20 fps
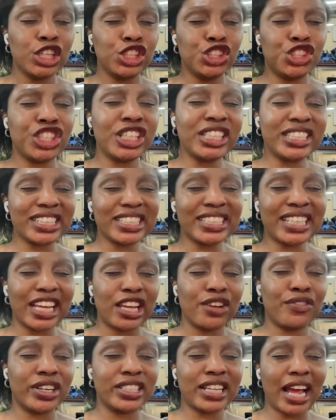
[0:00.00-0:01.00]
Jesus, thank
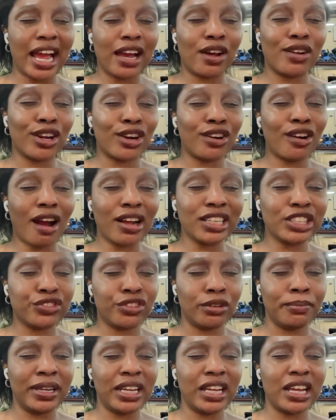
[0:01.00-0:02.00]
you for dying on a cross
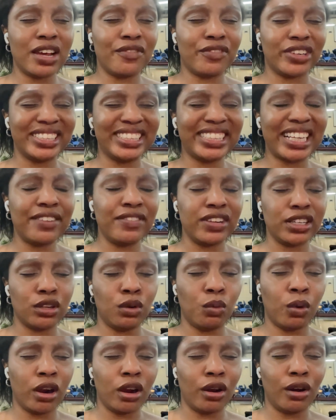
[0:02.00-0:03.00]
for me and for saving the
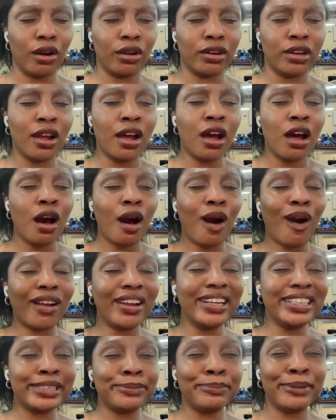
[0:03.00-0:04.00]
world.
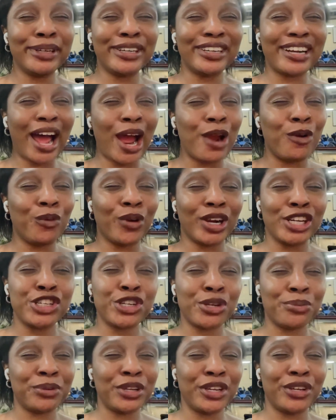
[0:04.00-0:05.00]
Holy Spirit, I
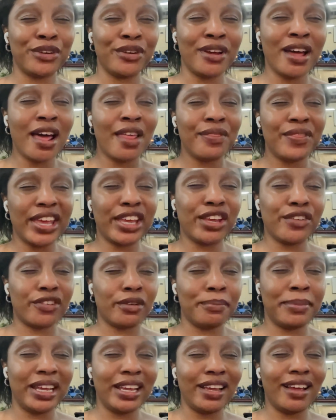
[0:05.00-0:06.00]
worship you. Thank you for
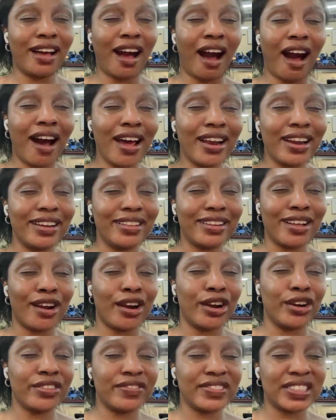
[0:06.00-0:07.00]
being God in the
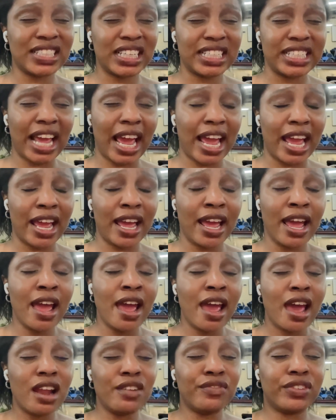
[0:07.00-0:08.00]
earth today
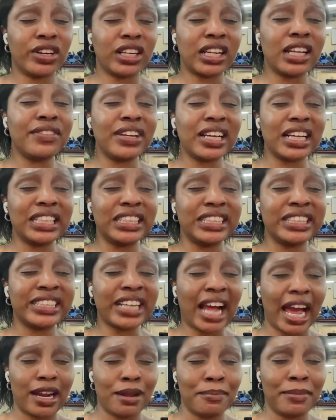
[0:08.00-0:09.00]
and for living
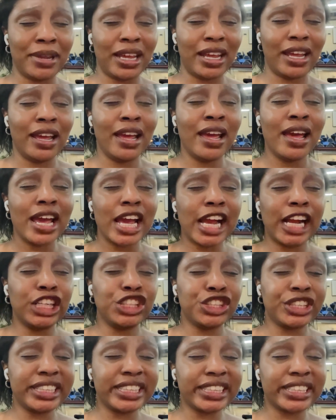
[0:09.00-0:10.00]
inside of me. In
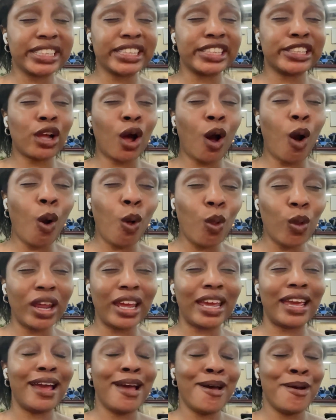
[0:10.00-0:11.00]
Jesus'
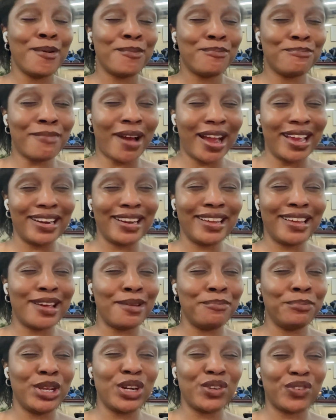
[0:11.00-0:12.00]
holy, mighty,
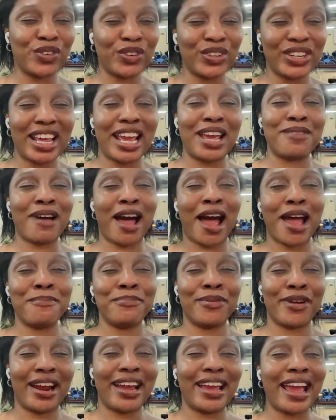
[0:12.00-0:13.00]
and beautiful name, I
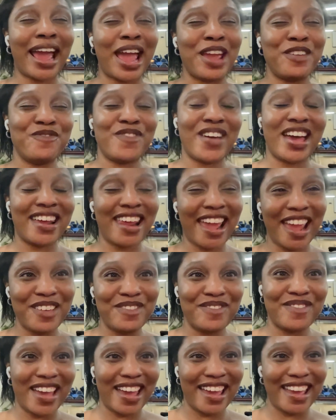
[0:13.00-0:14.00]
pray. Amen.
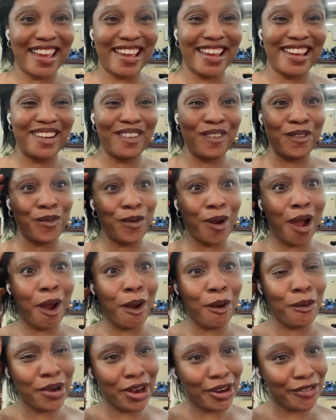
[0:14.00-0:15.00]
Amen.
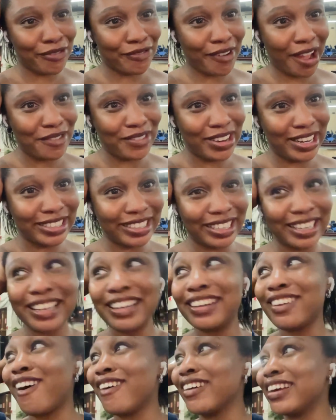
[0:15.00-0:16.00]
Whoa, we are five minutes
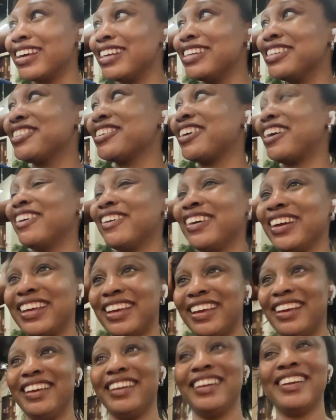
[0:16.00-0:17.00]
in. Long intro
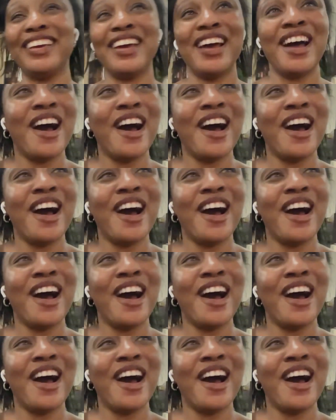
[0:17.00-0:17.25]
again.